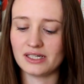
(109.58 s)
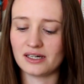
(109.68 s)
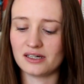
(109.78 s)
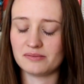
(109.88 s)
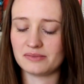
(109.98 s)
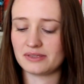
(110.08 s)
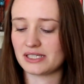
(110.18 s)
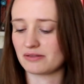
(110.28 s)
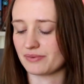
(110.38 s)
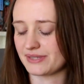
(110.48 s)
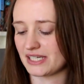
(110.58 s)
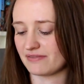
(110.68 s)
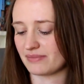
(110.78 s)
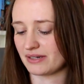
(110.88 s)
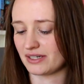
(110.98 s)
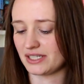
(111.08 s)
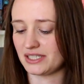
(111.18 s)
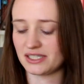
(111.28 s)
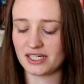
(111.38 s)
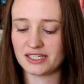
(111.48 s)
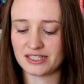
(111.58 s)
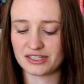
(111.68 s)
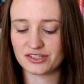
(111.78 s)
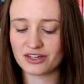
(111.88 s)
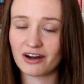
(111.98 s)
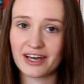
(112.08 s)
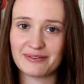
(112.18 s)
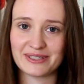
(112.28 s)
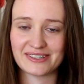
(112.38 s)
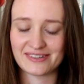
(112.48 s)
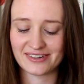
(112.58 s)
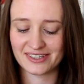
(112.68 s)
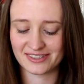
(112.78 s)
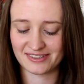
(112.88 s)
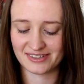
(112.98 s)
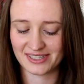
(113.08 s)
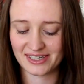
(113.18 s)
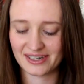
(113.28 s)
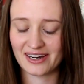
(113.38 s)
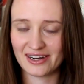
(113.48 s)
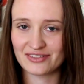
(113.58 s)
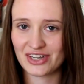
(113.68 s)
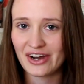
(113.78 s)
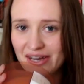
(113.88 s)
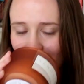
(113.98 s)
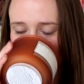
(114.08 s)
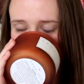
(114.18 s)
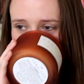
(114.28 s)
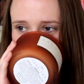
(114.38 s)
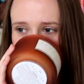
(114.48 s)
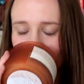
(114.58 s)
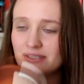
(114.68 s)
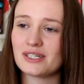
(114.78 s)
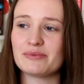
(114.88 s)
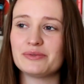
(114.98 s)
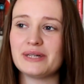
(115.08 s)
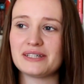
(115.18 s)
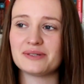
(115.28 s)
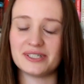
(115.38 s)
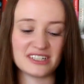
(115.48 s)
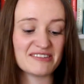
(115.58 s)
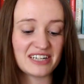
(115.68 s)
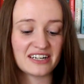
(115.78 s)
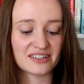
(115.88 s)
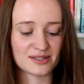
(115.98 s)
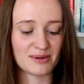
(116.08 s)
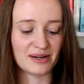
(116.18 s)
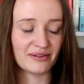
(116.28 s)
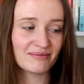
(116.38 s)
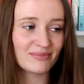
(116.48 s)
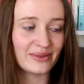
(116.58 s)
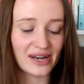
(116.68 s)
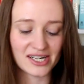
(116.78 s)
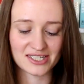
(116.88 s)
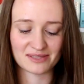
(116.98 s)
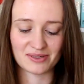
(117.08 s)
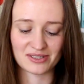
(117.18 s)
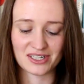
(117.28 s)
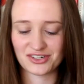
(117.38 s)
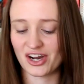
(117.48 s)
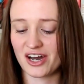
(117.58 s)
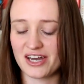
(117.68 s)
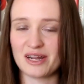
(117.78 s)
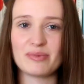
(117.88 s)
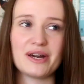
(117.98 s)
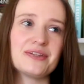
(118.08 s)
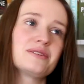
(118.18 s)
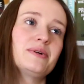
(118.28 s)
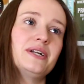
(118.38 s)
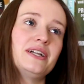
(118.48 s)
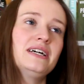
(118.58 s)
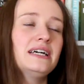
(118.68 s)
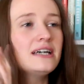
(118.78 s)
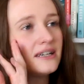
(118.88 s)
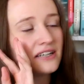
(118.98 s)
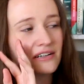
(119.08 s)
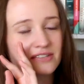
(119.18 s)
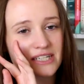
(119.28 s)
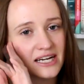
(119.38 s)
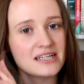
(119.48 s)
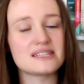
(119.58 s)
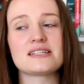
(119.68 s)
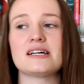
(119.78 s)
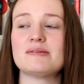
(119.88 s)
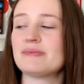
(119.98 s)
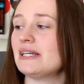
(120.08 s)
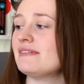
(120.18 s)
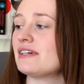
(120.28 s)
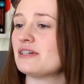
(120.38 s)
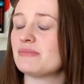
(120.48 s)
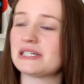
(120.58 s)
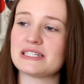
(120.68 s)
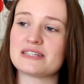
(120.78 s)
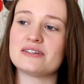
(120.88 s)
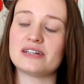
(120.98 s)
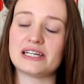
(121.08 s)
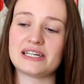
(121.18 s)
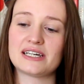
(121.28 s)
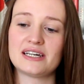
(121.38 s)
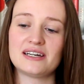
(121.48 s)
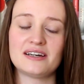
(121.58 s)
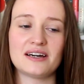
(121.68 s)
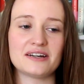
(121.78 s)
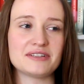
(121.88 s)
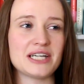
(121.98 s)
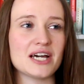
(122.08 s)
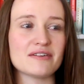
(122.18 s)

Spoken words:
This one's £7.99 and it's chai, which as you guys know is like, I love chai. It's a double wicked one and it really does smell nice. It smells like chai. And I burn this one downstairs in my living room because it's not like really